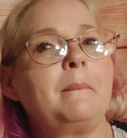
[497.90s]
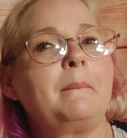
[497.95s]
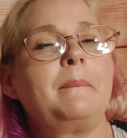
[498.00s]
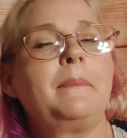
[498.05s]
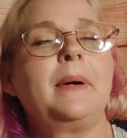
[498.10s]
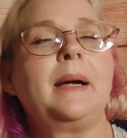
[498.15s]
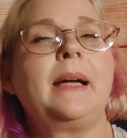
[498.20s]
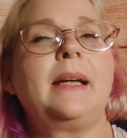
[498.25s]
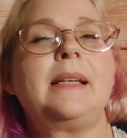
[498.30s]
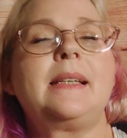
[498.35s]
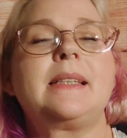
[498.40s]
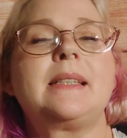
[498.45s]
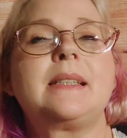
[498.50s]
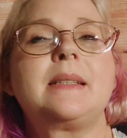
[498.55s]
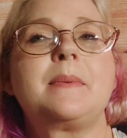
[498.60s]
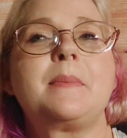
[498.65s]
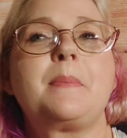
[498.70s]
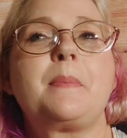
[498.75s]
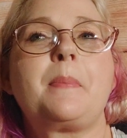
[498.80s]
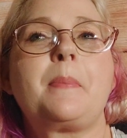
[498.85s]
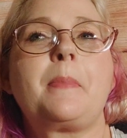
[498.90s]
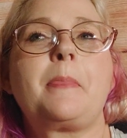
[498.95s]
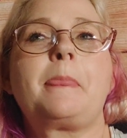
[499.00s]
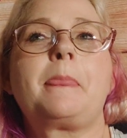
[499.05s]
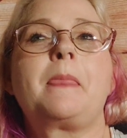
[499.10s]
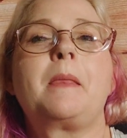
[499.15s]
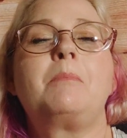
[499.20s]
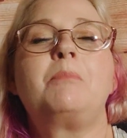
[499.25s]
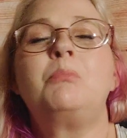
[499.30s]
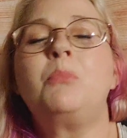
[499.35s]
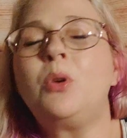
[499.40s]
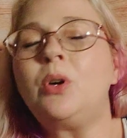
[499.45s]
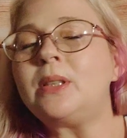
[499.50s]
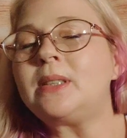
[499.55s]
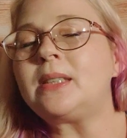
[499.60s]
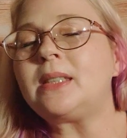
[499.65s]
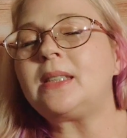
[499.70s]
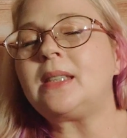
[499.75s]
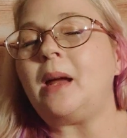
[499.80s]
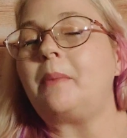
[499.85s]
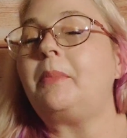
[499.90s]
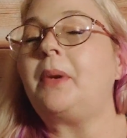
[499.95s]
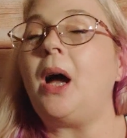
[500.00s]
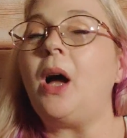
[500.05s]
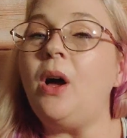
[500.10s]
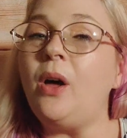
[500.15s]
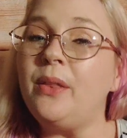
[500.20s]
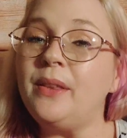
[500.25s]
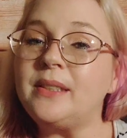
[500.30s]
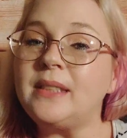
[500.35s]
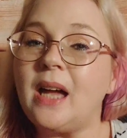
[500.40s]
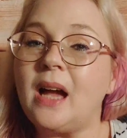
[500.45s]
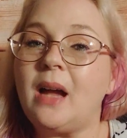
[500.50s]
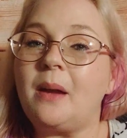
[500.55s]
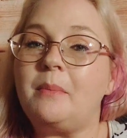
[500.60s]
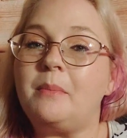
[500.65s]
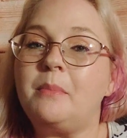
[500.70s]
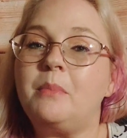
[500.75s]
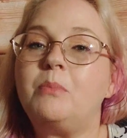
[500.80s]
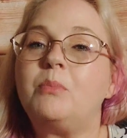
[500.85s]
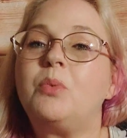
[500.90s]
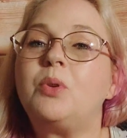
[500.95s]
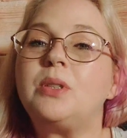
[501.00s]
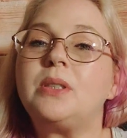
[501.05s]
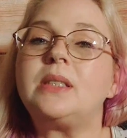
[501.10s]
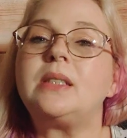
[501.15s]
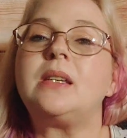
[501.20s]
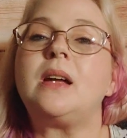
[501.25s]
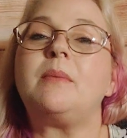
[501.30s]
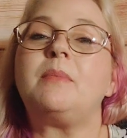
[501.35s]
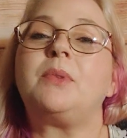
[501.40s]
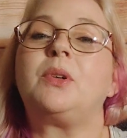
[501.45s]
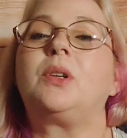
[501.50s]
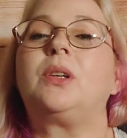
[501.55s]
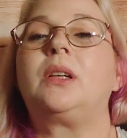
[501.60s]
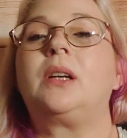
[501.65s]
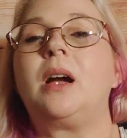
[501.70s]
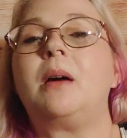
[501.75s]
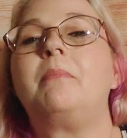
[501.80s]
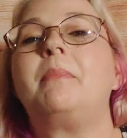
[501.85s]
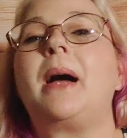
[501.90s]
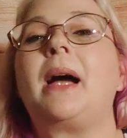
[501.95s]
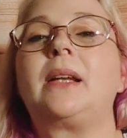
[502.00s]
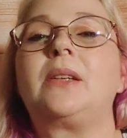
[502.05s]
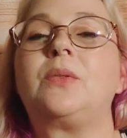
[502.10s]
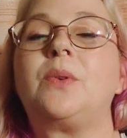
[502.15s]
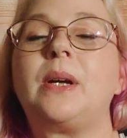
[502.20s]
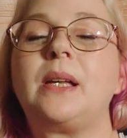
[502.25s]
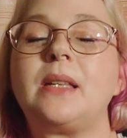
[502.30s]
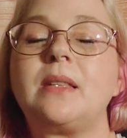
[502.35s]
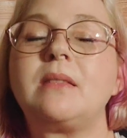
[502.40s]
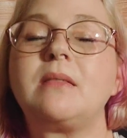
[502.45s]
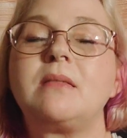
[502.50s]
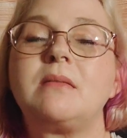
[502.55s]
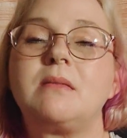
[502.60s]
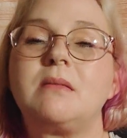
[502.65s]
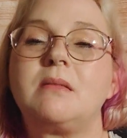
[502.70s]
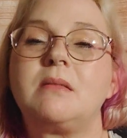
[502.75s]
But most of the time, not all the time, most of the time they're going to come back to us.